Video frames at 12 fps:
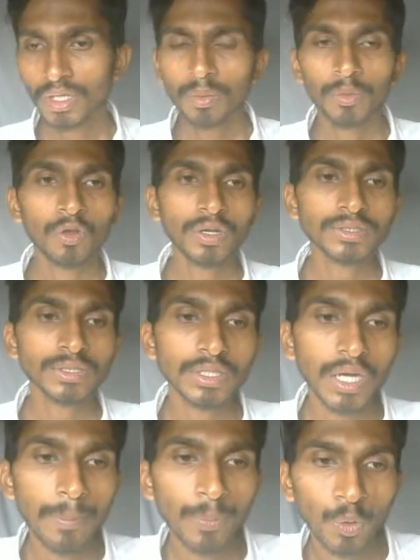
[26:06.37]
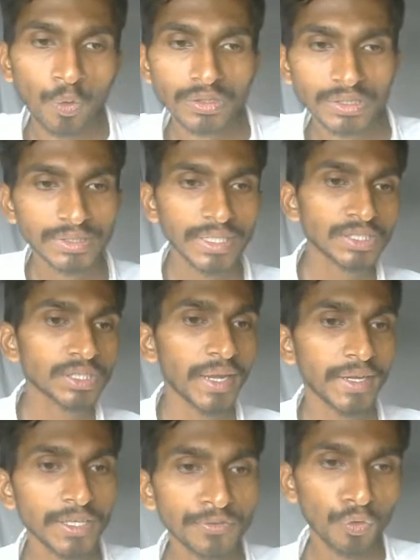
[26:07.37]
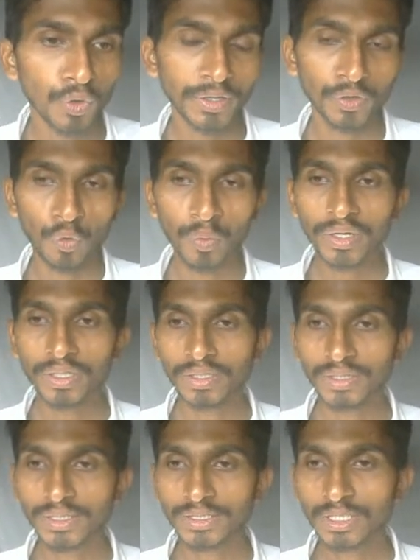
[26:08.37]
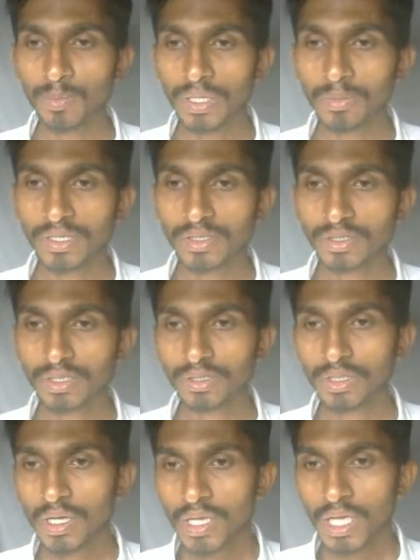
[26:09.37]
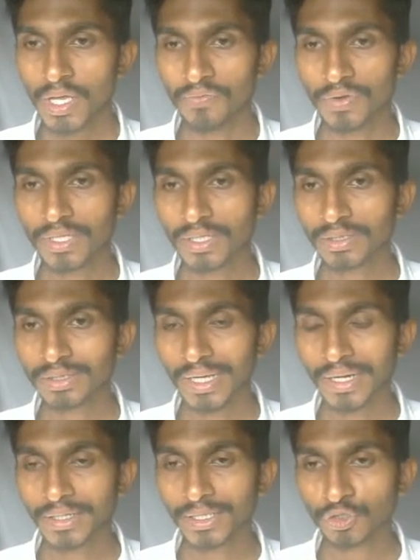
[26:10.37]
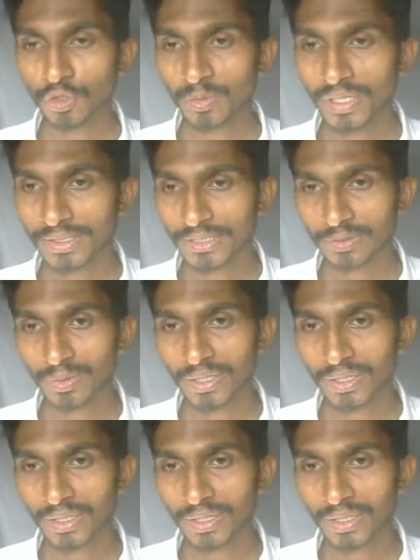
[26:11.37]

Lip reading: because uploads is a static folder over here. That simply means everything inside there should be accessible